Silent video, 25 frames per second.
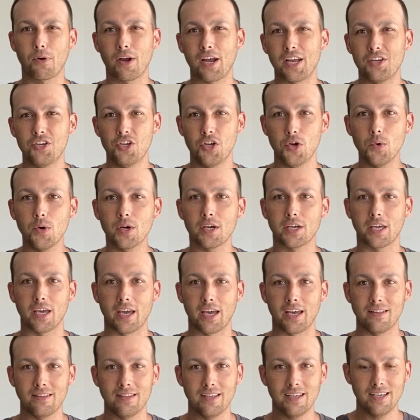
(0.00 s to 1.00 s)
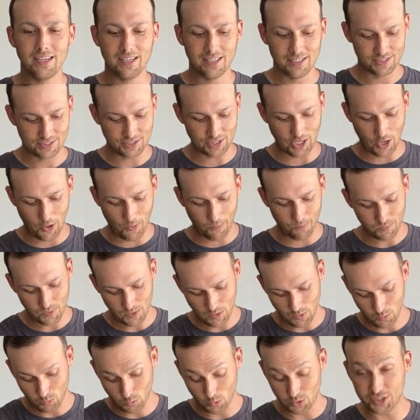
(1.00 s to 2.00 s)
brand new again. So
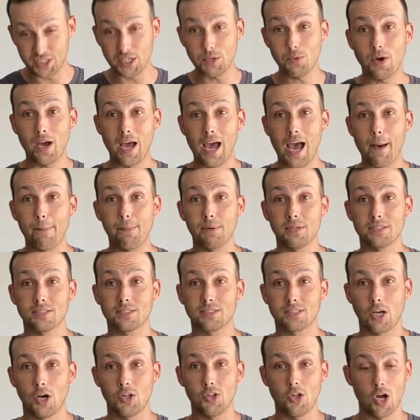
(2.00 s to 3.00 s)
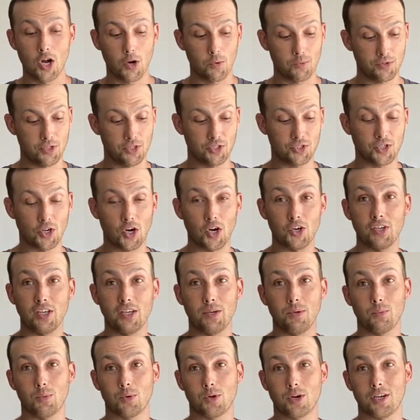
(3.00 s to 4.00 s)
we'll see what happens. Go along with the
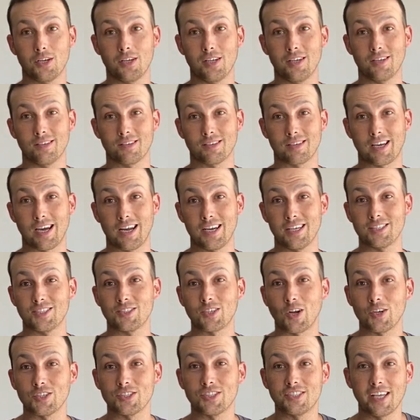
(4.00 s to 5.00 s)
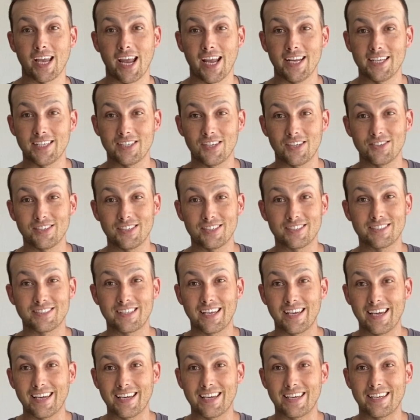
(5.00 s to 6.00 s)
journey. We're going to kind of start sanding on this
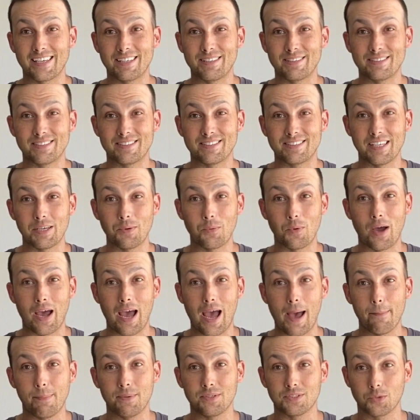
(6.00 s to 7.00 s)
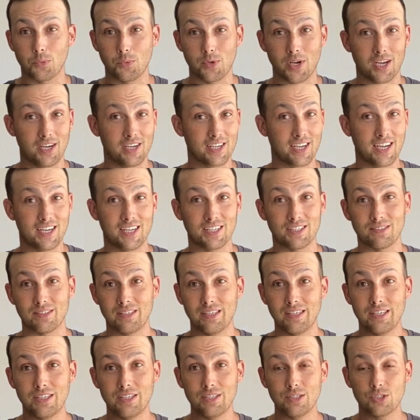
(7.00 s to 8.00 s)
thing and see what happens. Are we going to get it
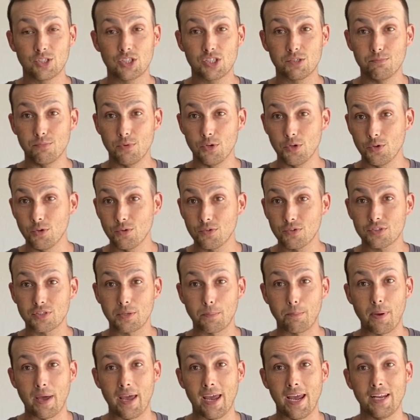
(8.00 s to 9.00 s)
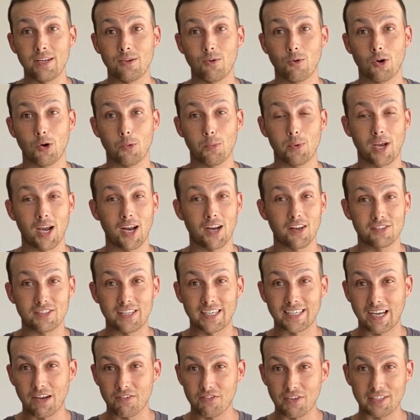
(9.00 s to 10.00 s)
smooth to paint, or are we going to
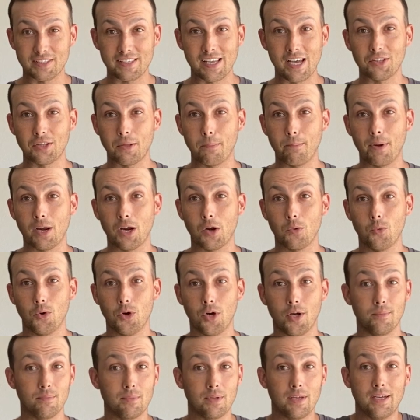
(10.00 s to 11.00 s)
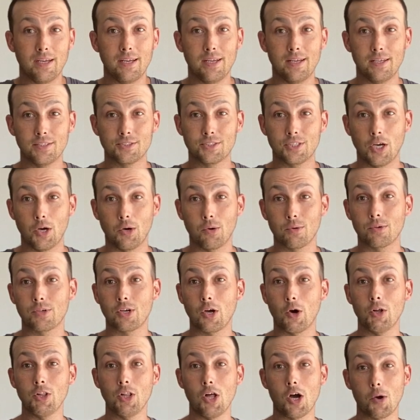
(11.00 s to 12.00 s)
take everything down to bare wood? So
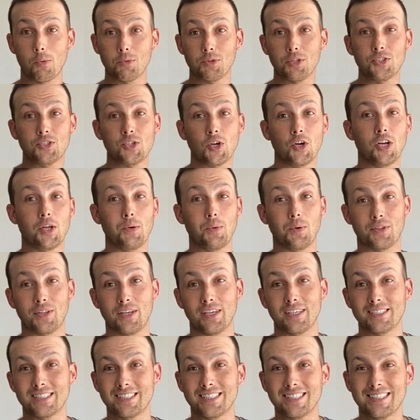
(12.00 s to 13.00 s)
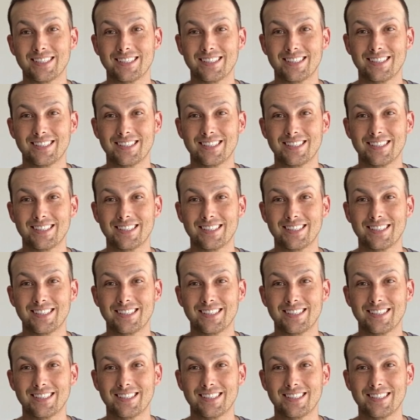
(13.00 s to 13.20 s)
go along with the journey with us.